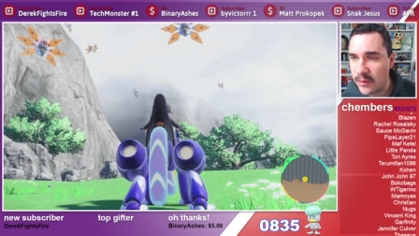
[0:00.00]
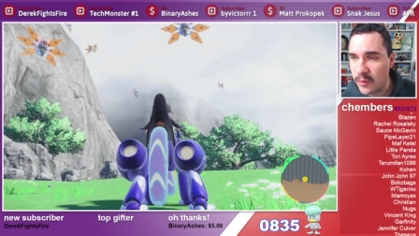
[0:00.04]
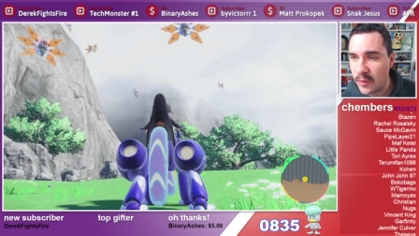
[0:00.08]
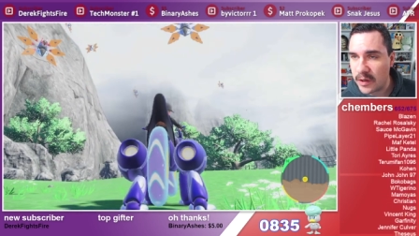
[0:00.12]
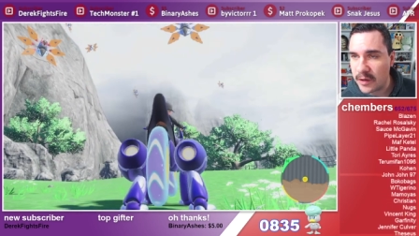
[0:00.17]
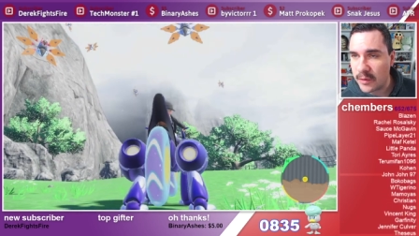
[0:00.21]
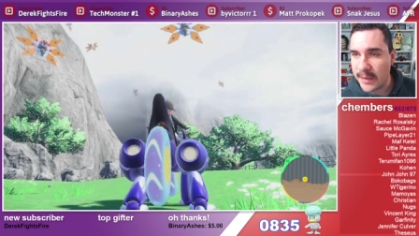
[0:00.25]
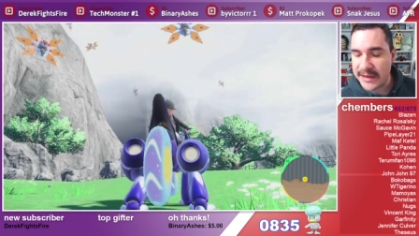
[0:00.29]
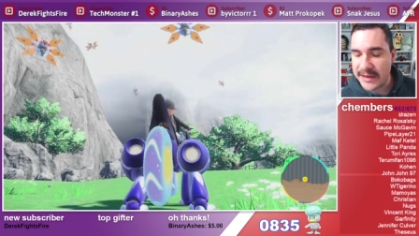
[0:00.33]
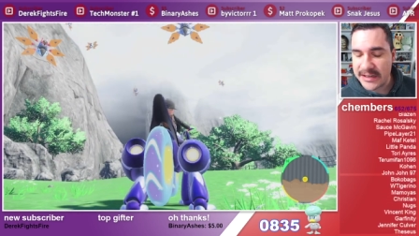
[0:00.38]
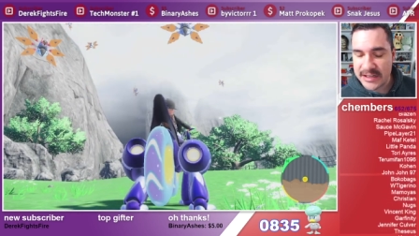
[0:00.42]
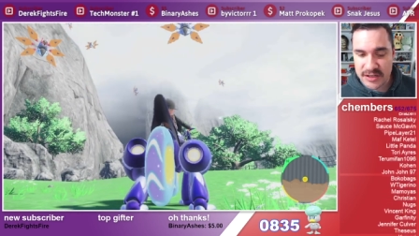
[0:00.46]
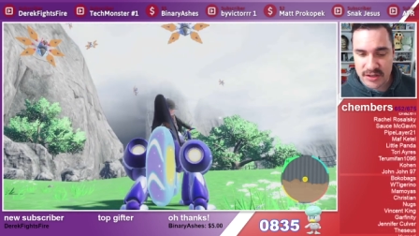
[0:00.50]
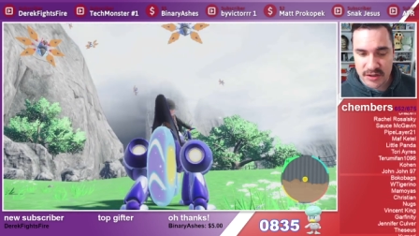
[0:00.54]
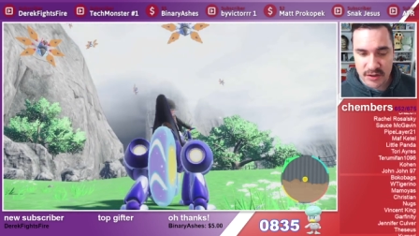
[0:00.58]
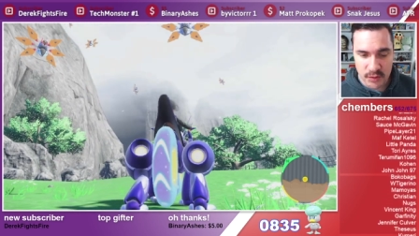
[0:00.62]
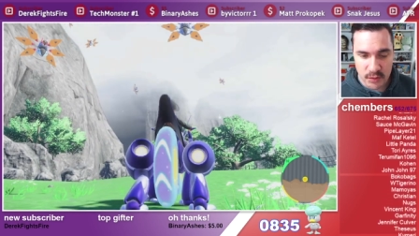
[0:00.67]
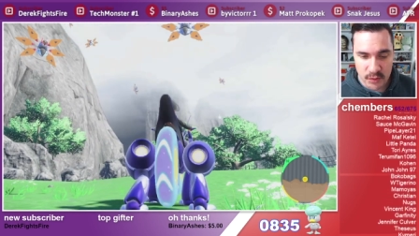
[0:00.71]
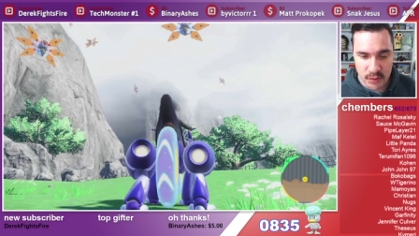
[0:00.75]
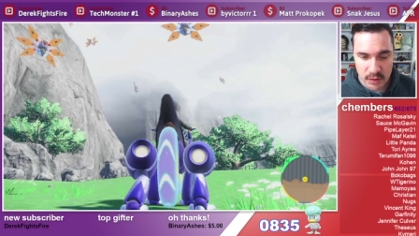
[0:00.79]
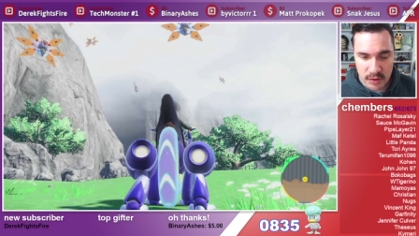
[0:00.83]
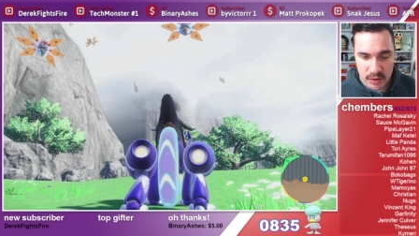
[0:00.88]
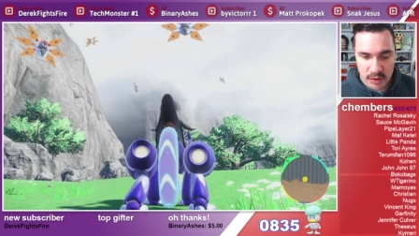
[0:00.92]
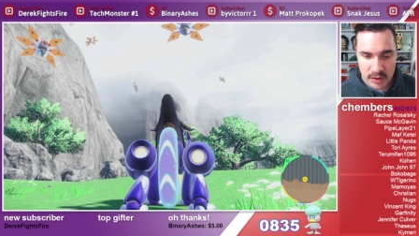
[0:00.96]
What do I
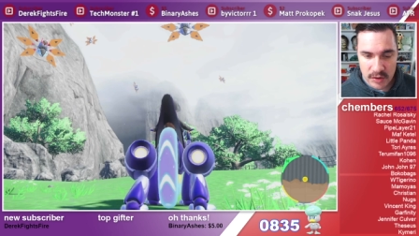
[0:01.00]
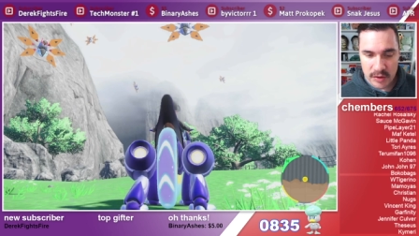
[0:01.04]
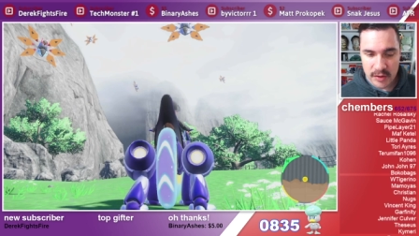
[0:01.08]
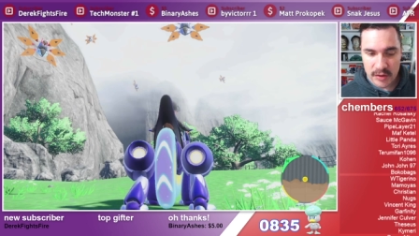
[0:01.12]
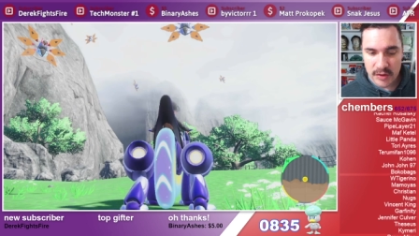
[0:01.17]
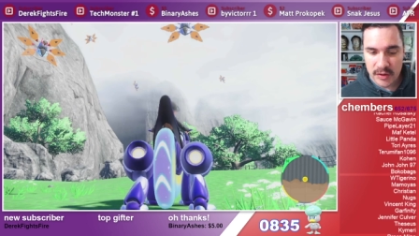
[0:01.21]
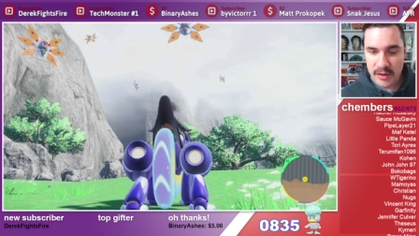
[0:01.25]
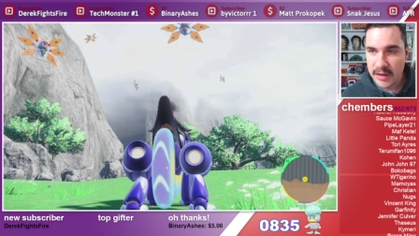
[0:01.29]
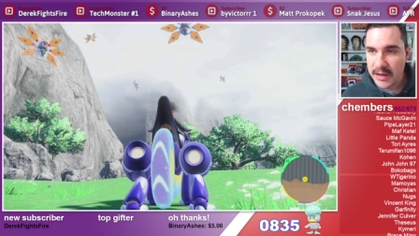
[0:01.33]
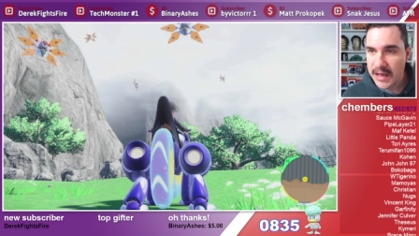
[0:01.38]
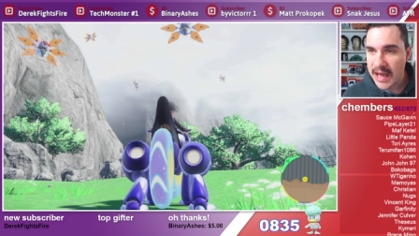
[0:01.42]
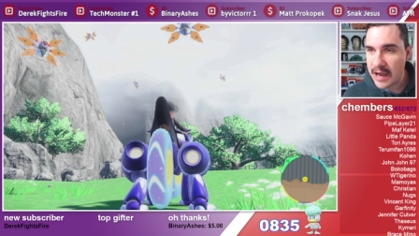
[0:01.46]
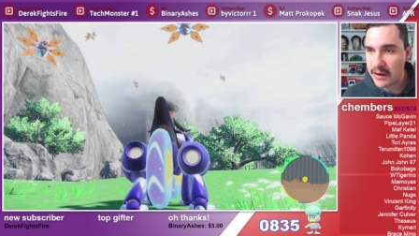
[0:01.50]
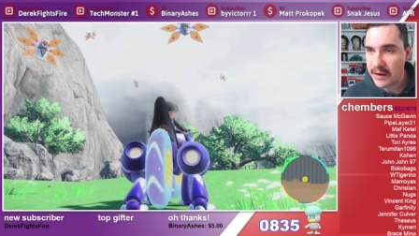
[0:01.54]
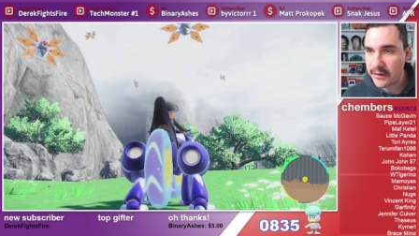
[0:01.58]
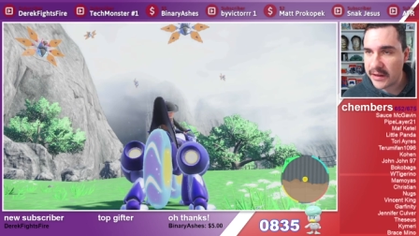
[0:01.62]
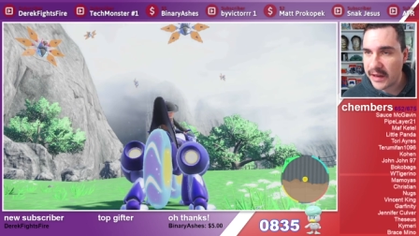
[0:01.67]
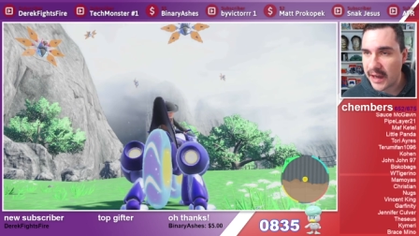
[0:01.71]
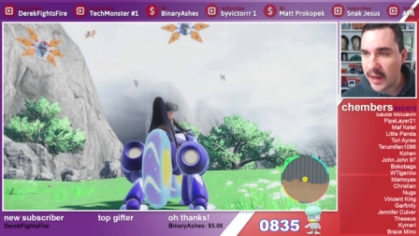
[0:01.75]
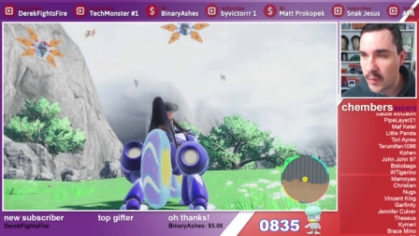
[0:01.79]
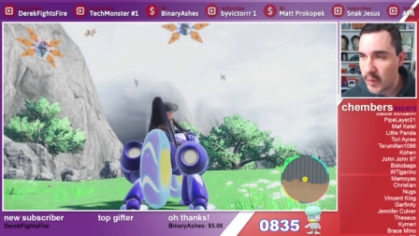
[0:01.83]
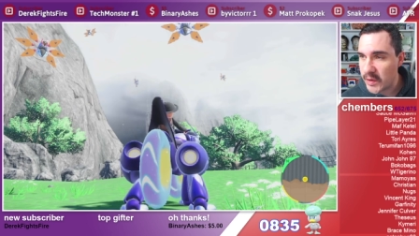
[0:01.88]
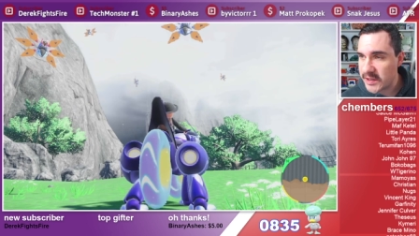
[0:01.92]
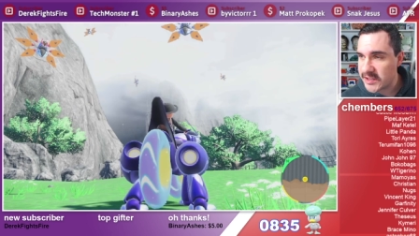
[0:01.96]
do? How can
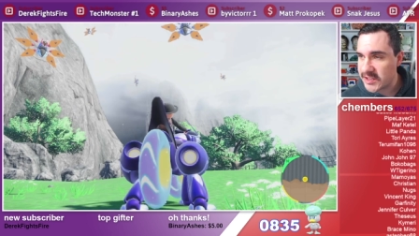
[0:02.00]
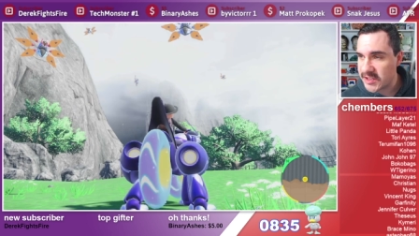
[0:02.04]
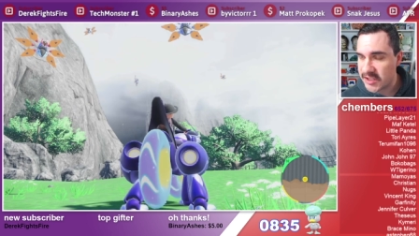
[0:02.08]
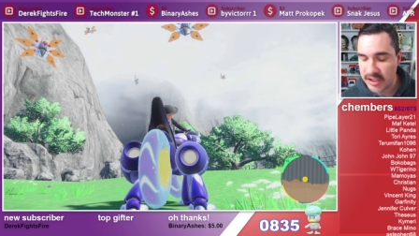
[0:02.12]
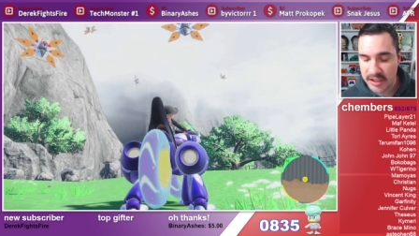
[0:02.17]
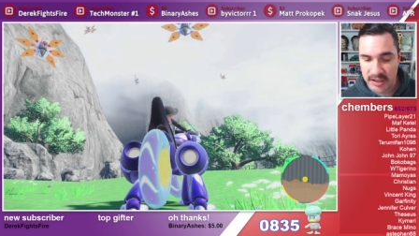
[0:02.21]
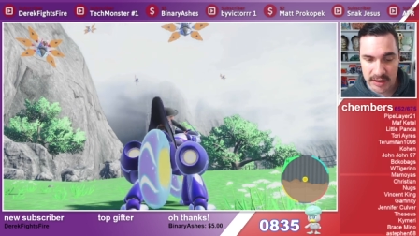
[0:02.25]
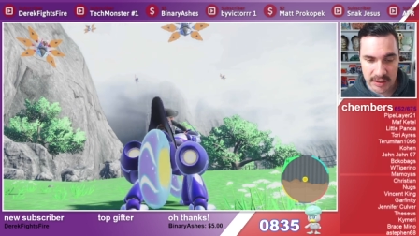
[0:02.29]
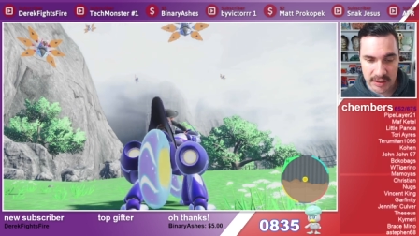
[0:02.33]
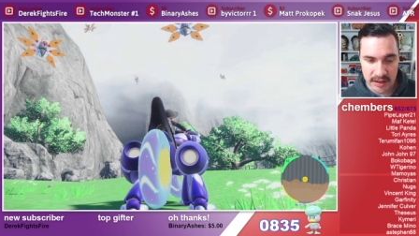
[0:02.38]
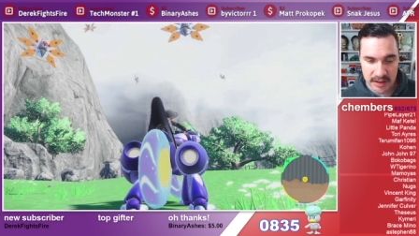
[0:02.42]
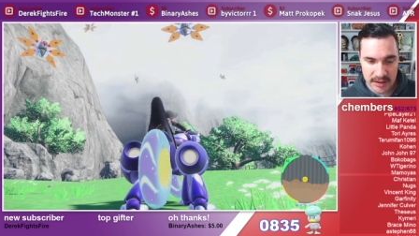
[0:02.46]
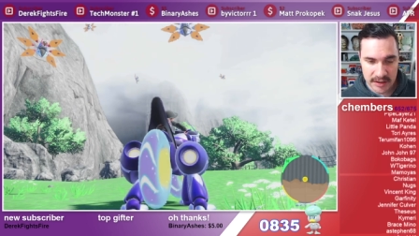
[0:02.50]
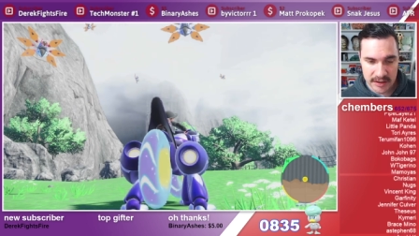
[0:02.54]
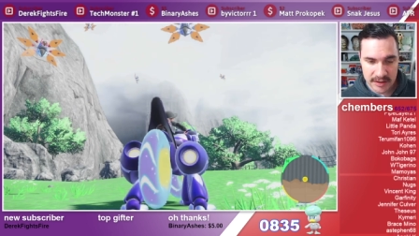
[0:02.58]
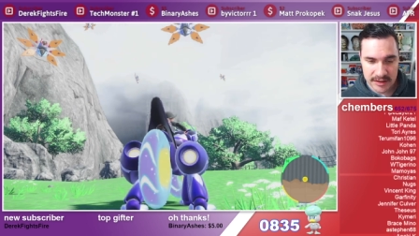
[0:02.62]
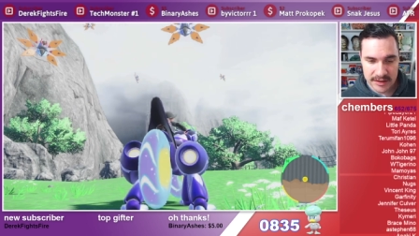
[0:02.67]
I whistle?